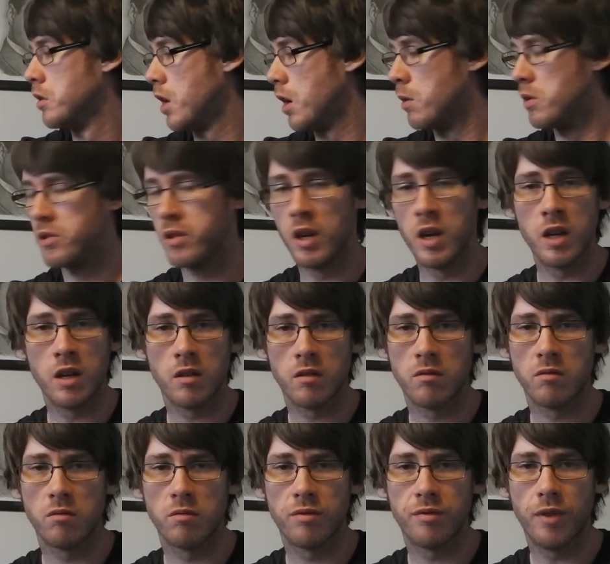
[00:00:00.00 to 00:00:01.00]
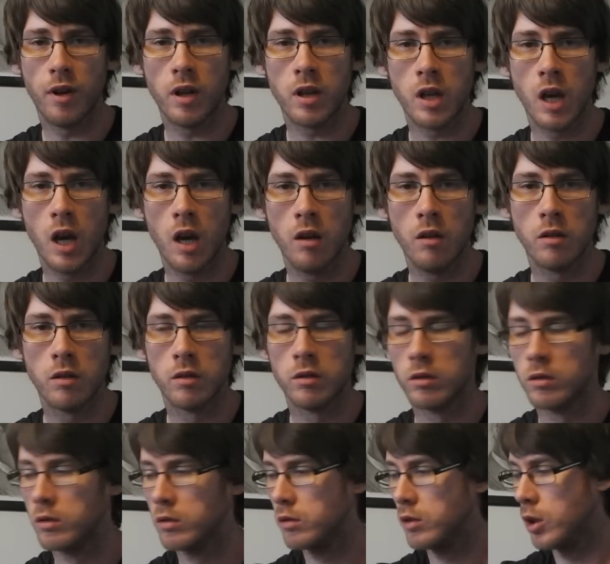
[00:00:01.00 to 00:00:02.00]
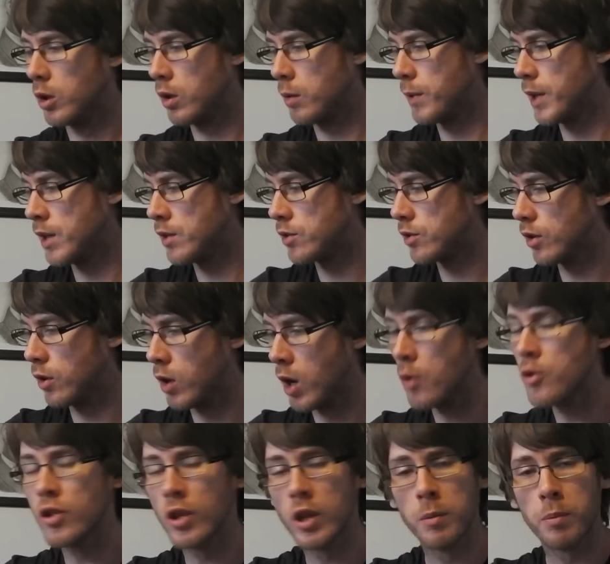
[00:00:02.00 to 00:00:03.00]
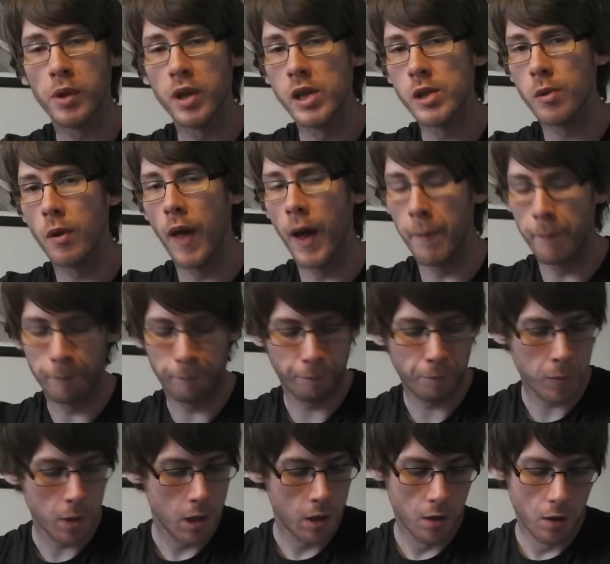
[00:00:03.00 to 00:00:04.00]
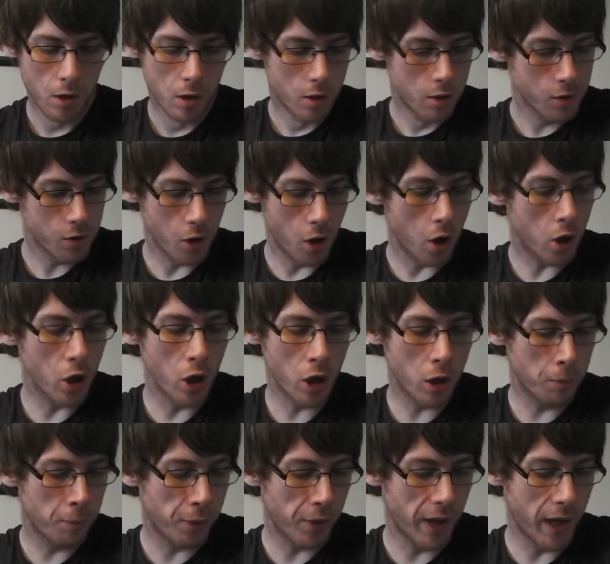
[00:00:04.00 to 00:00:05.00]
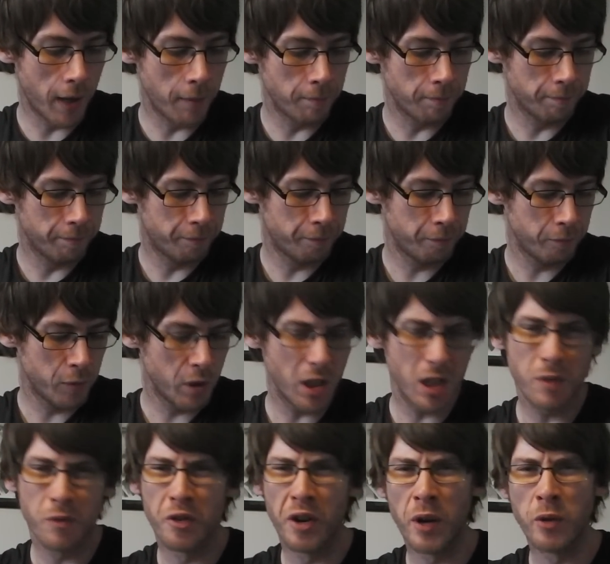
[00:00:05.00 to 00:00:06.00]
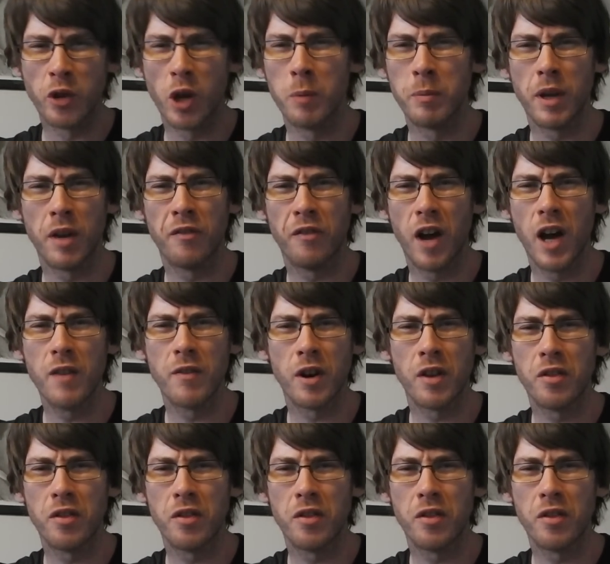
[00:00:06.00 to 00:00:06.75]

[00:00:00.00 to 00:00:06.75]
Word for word: I was like, fuck yeah. You know what I mean? So I was really pleased with that. So I couldn't complain. We didn't even round it up to a fiver.